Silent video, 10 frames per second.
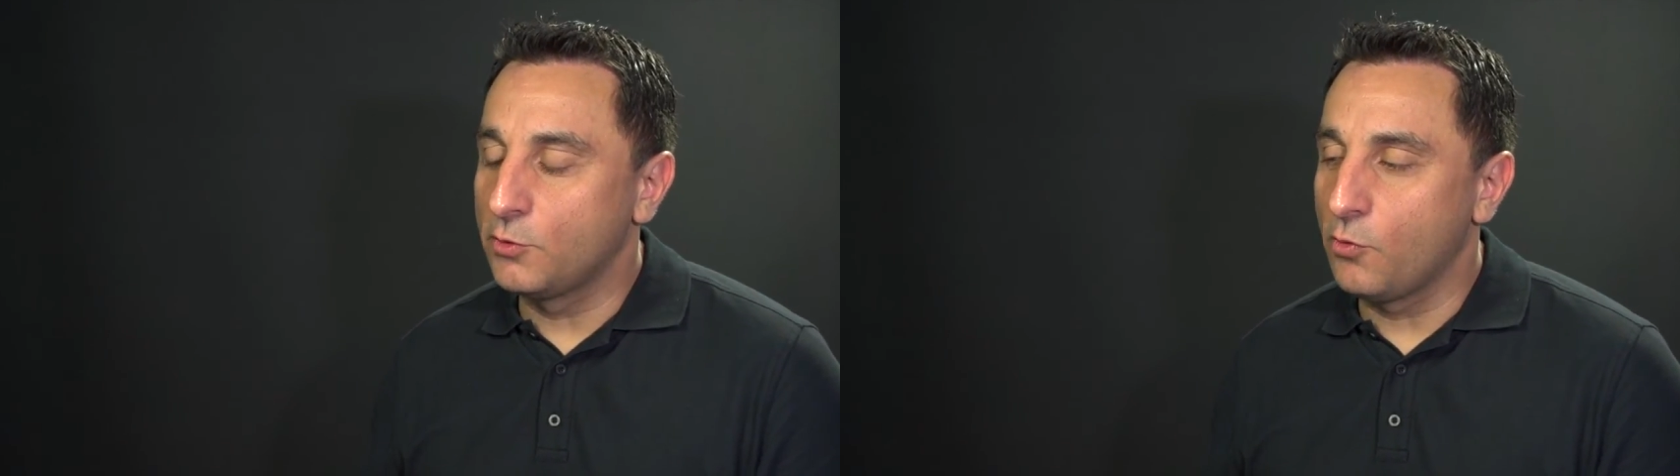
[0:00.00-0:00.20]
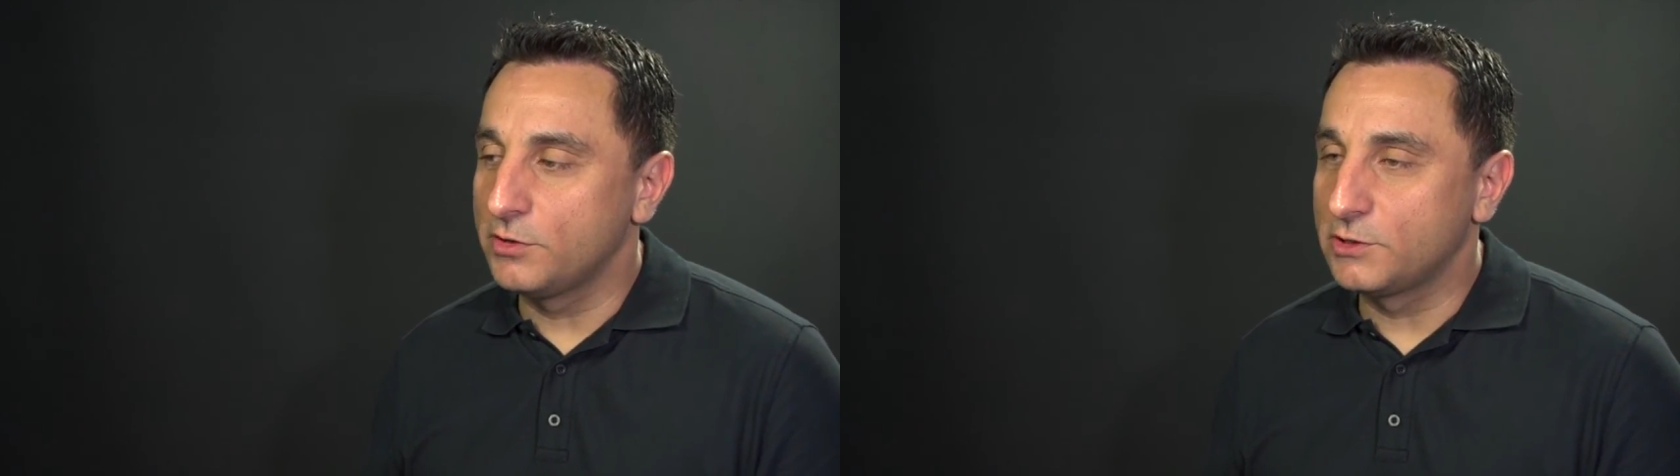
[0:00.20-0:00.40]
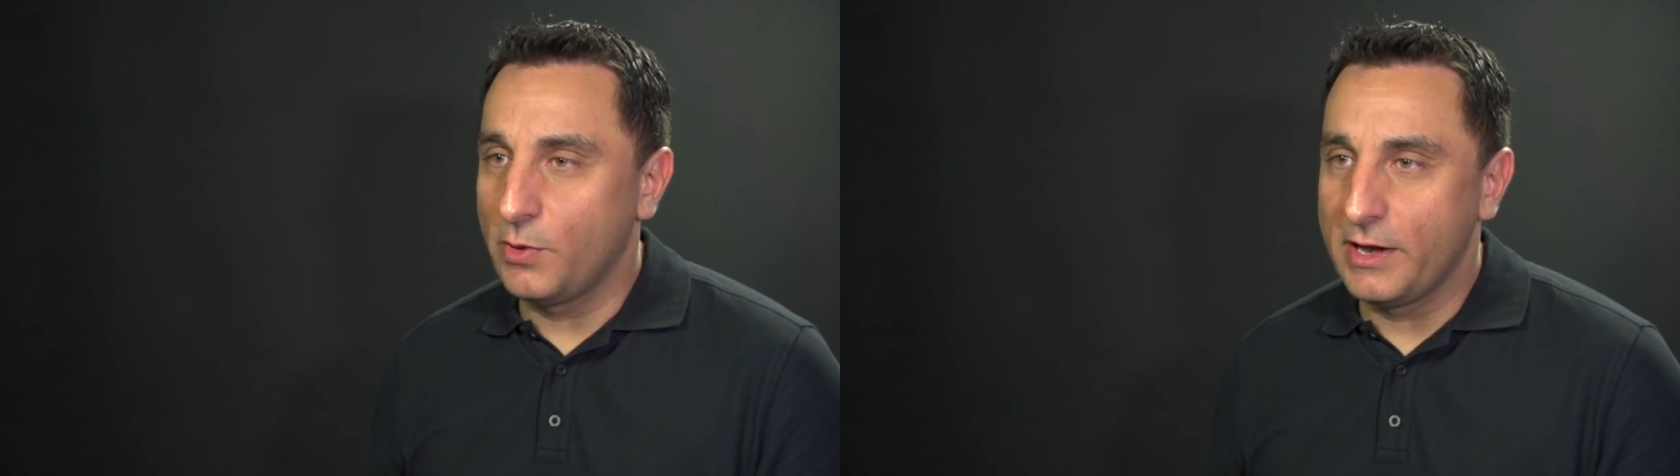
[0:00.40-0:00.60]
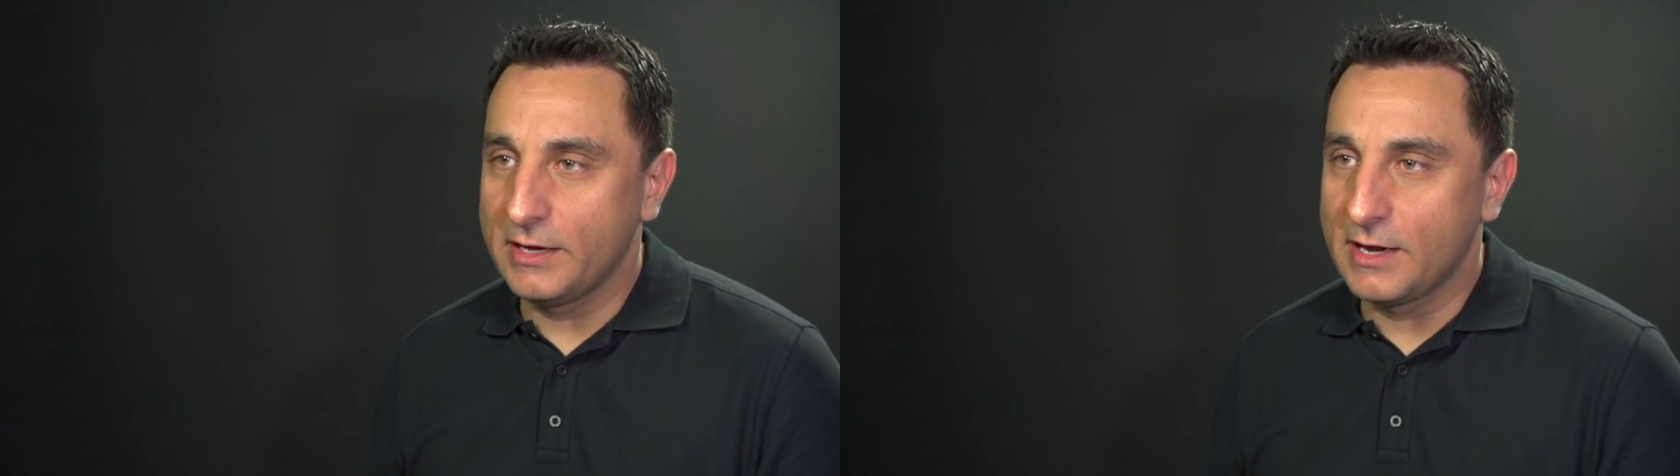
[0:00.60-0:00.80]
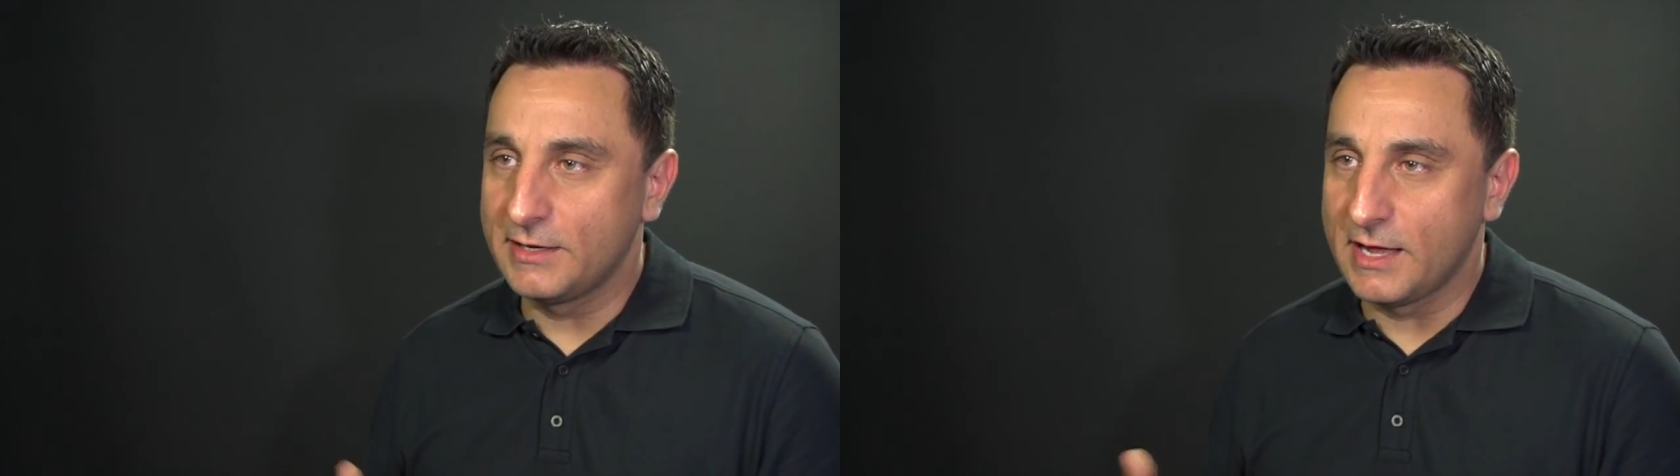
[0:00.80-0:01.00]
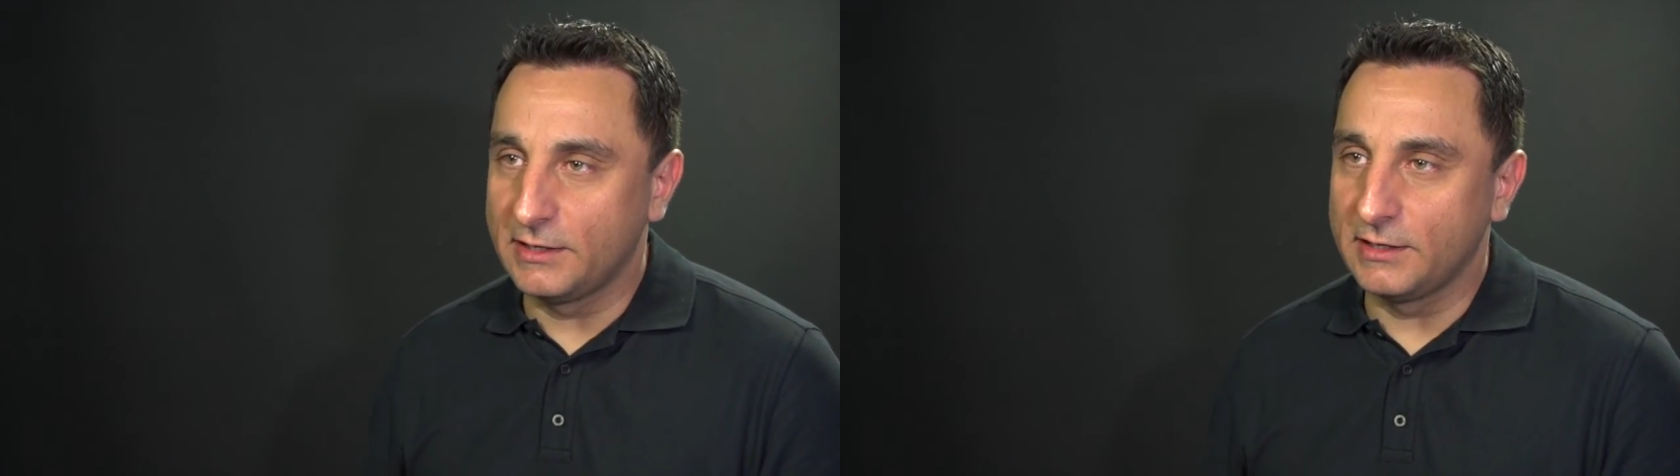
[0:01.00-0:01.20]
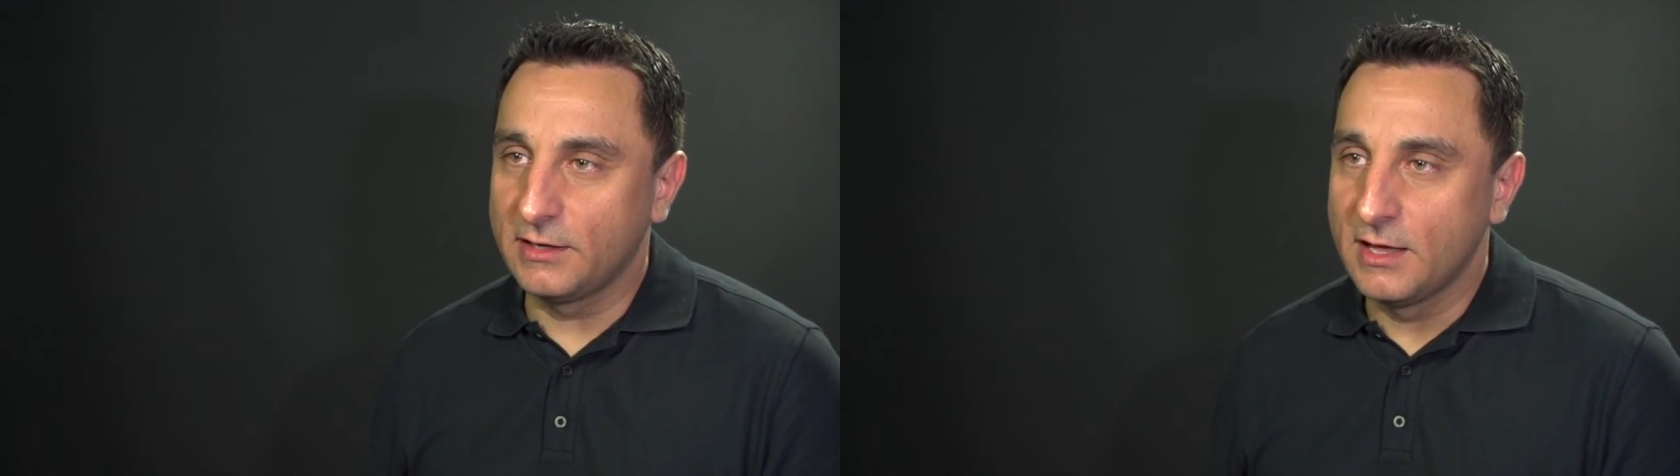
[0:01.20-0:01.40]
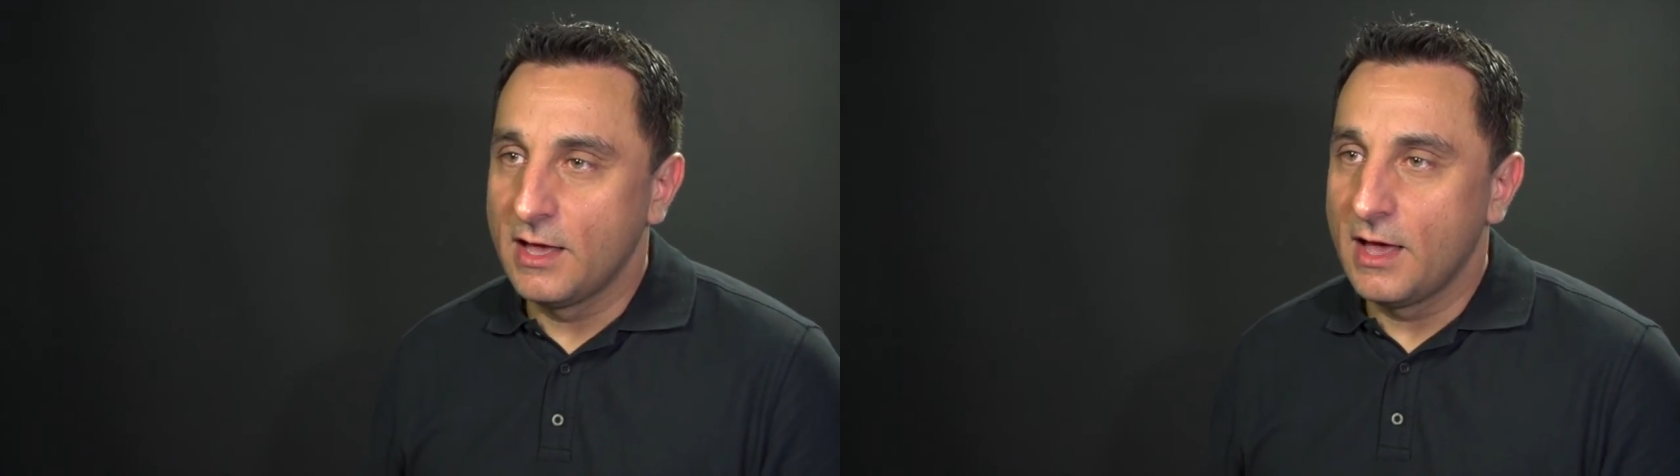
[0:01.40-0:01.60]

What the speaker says: towards creating an identity